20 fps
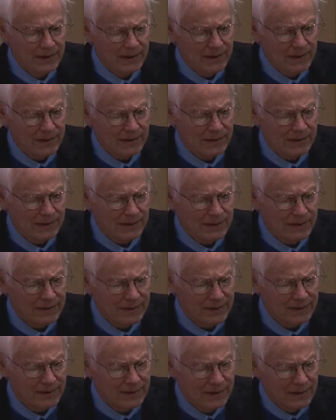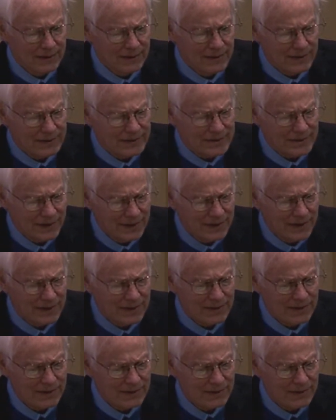uh, is not
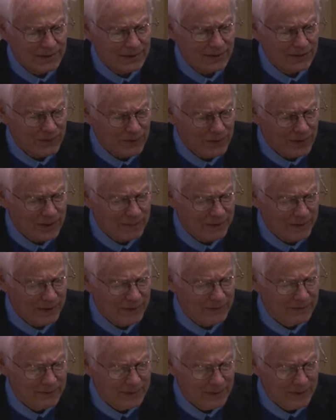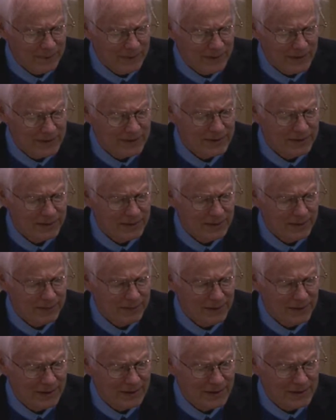thought about very much in
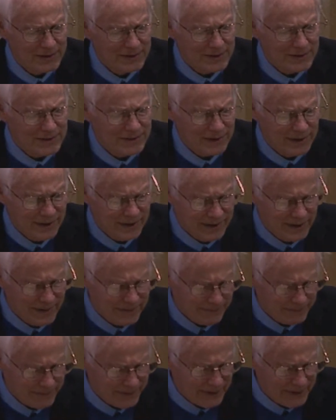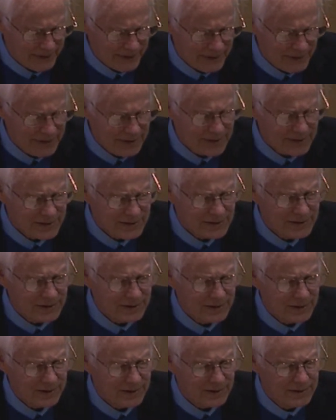American society, and that is
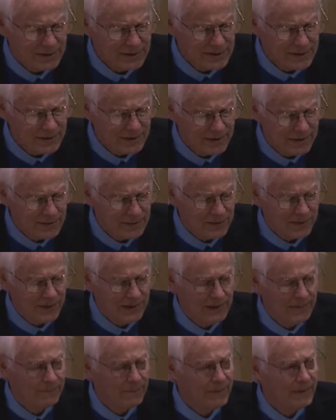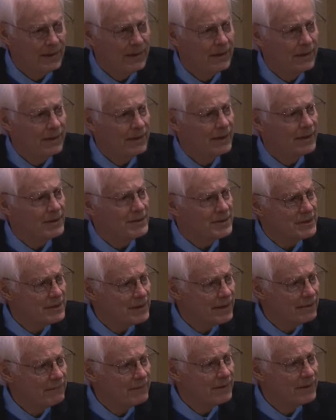that this country has
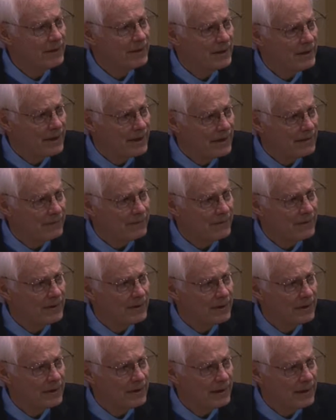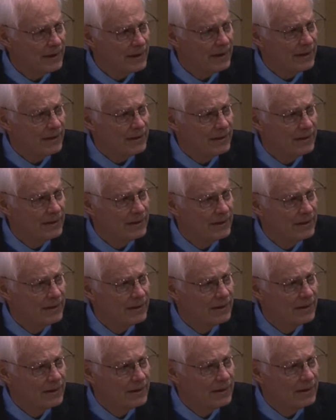never, ever had
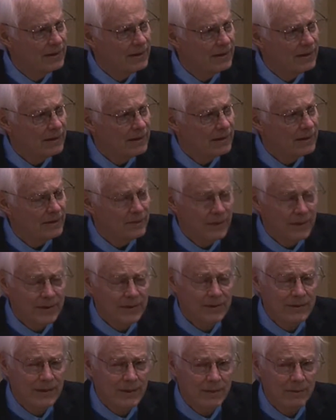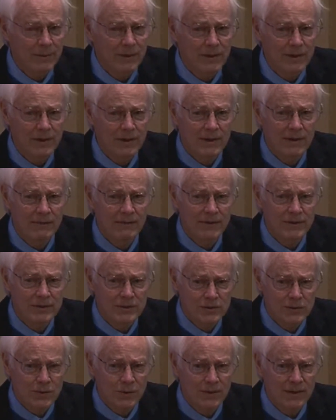a greater number of
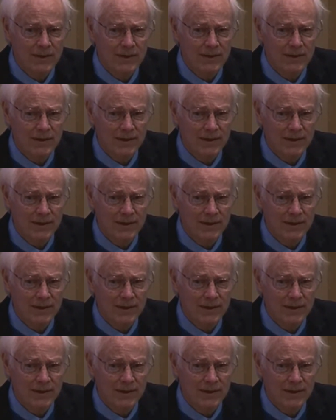extraordinary